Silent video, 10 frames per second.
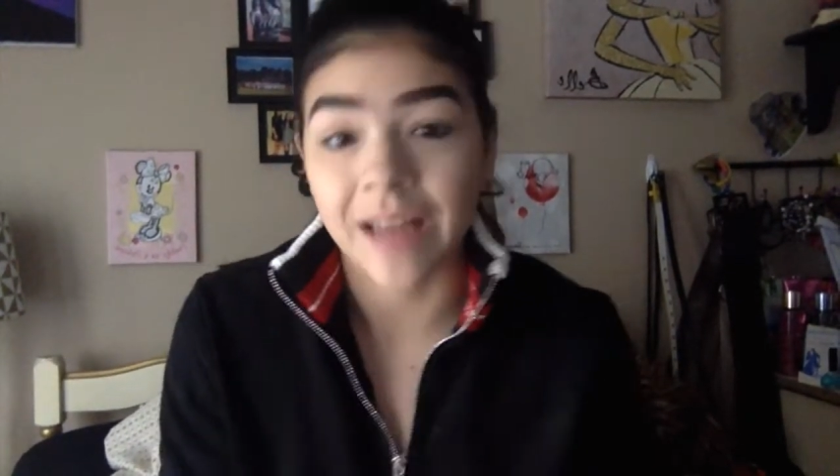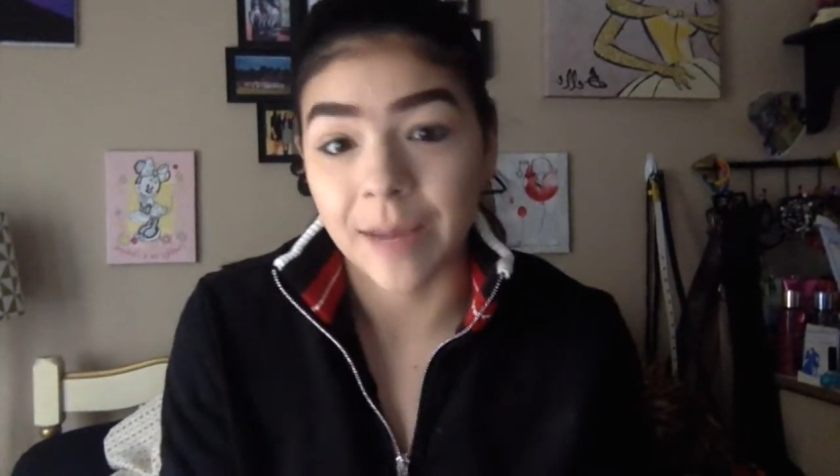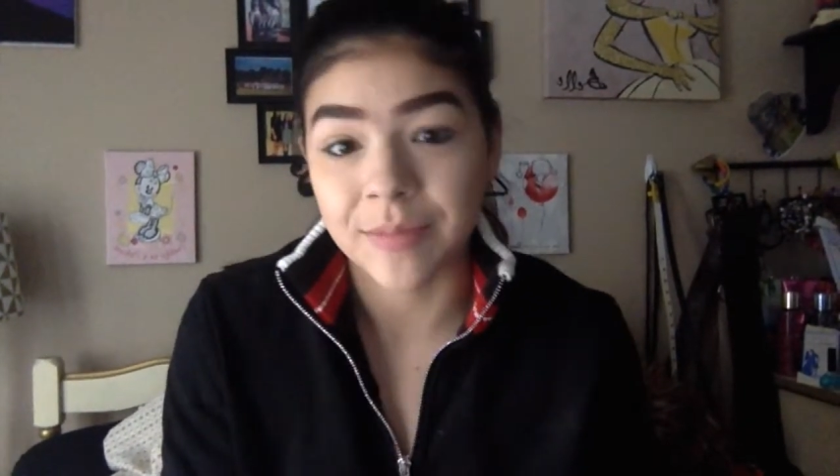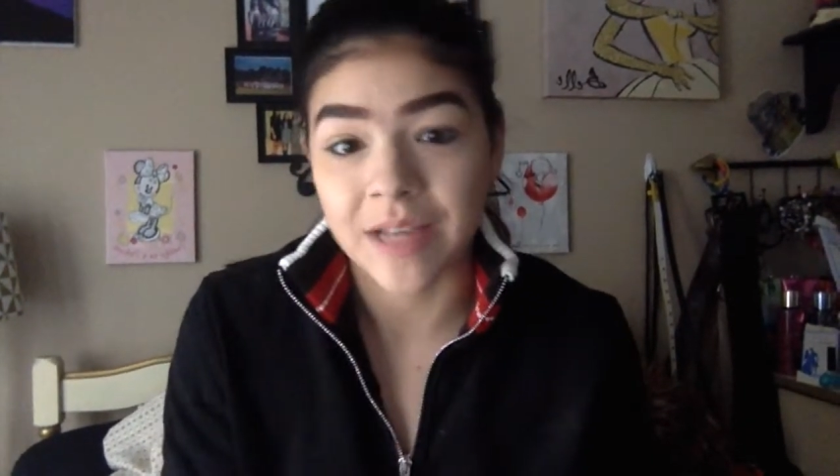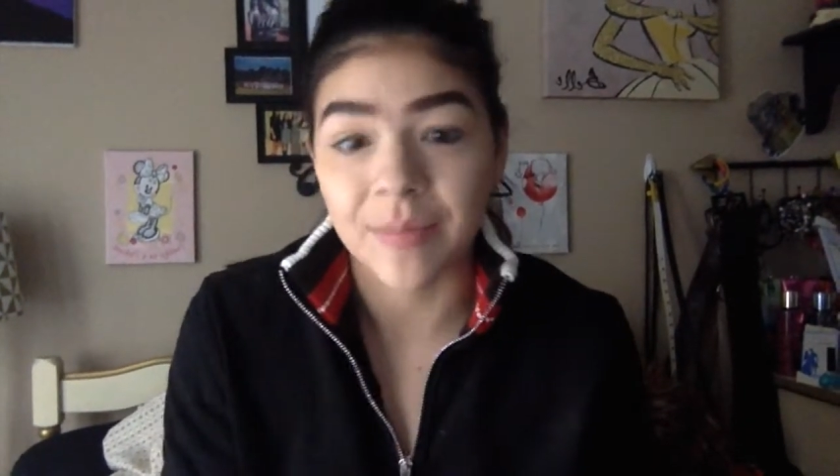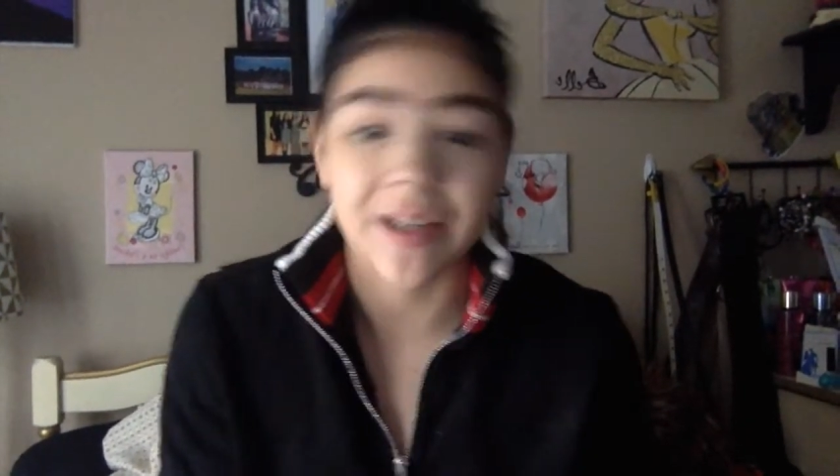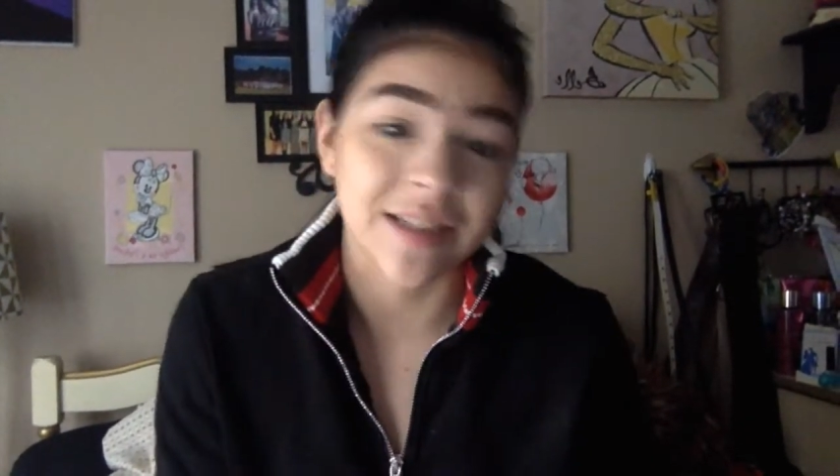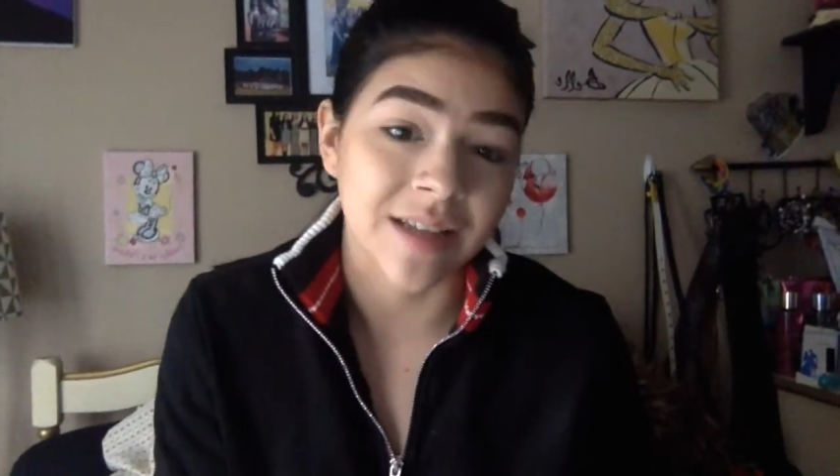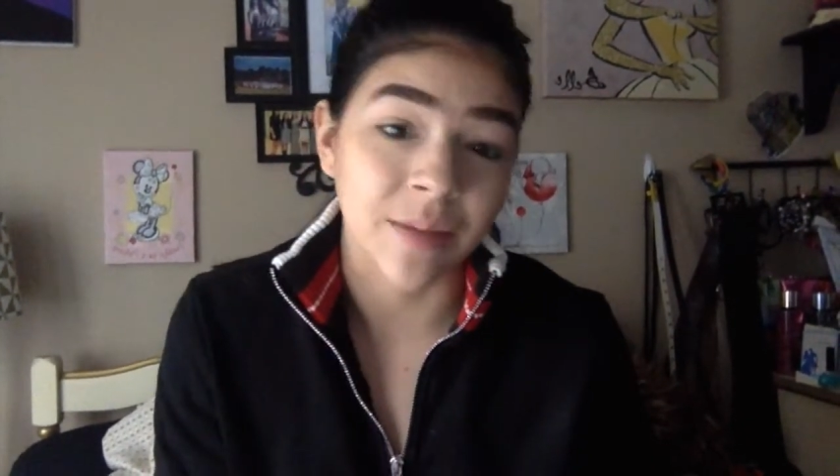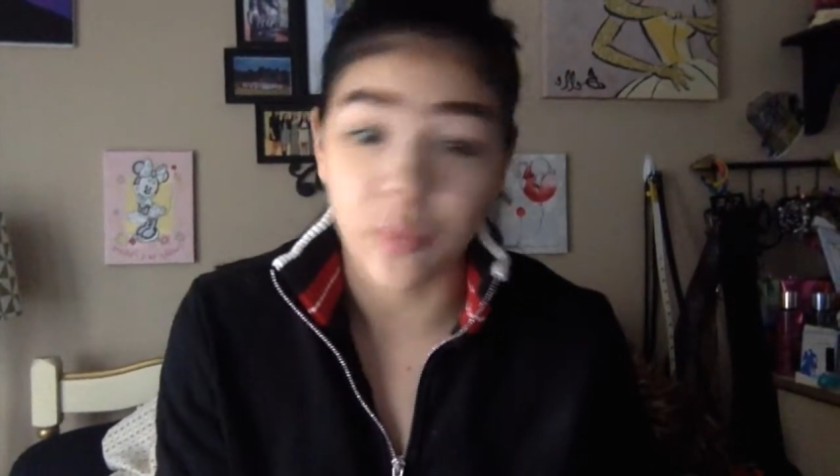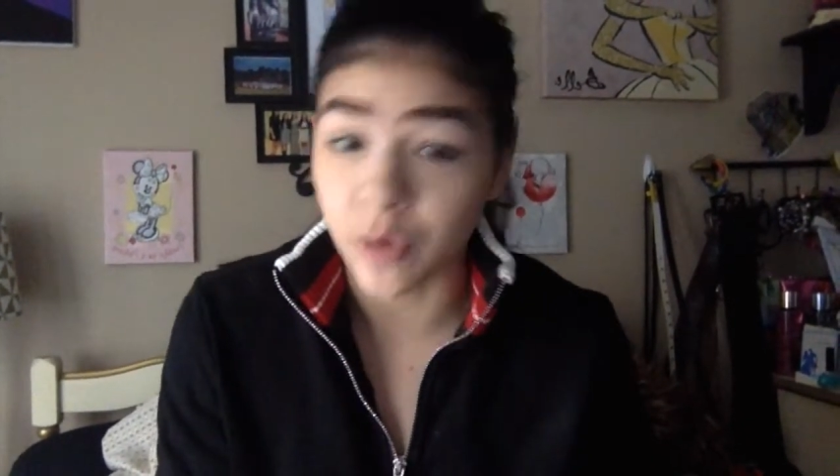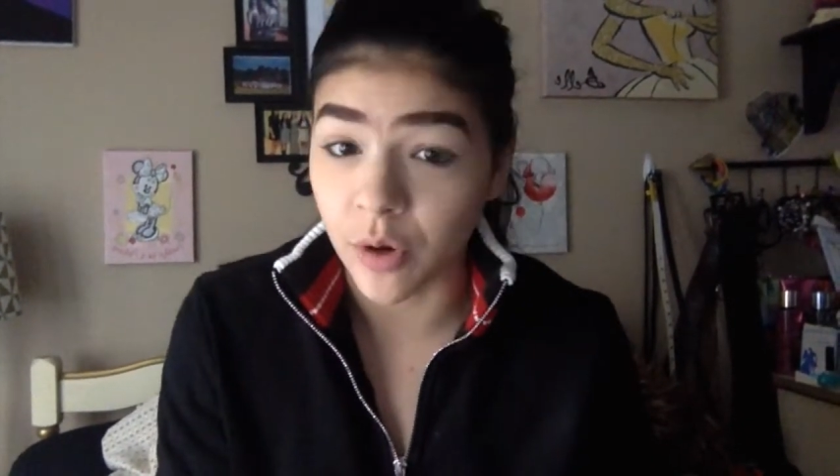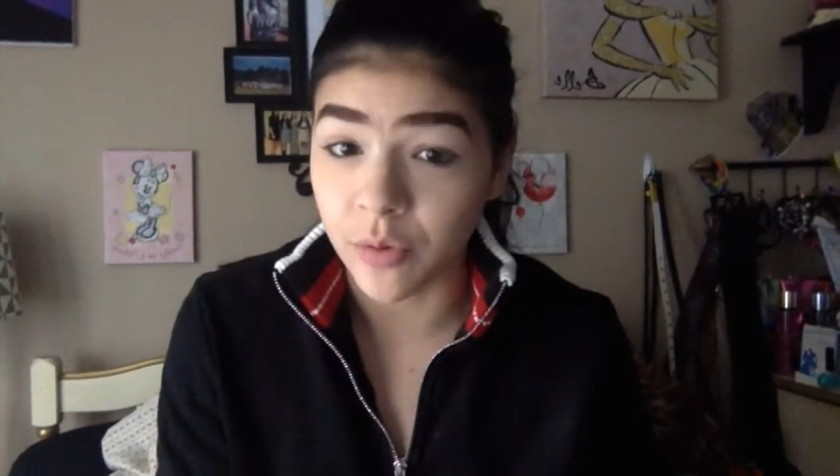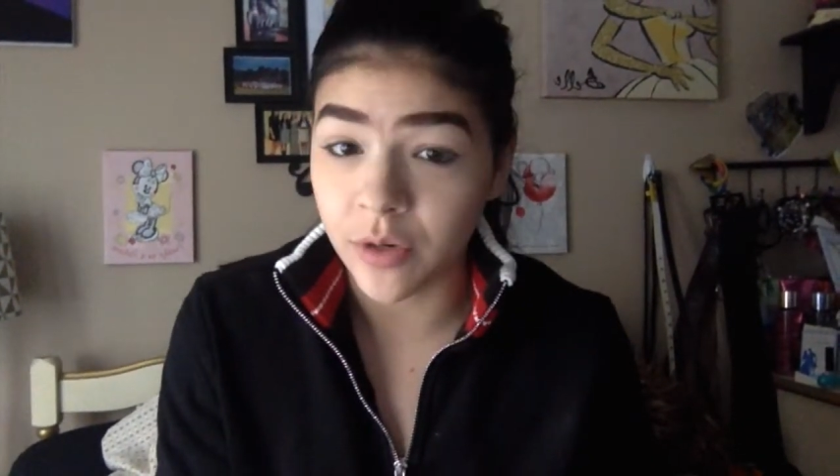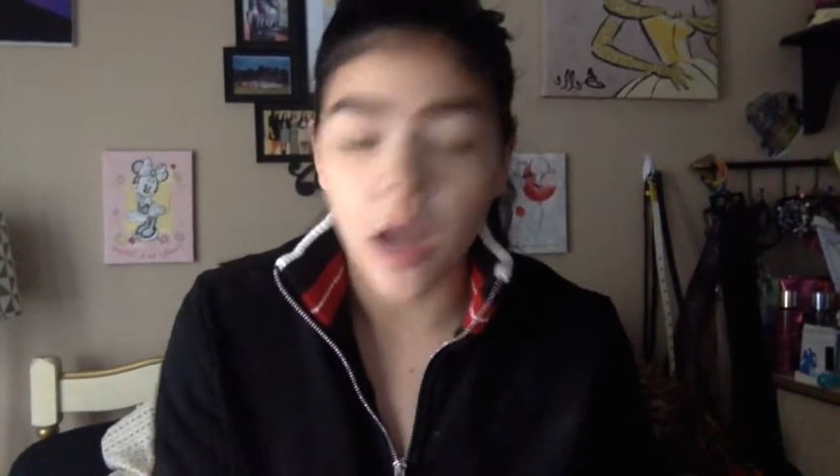laptop because I'm
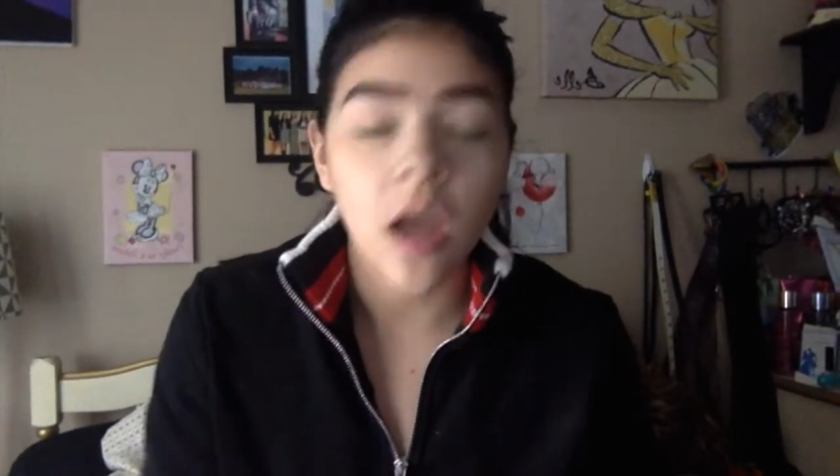broke.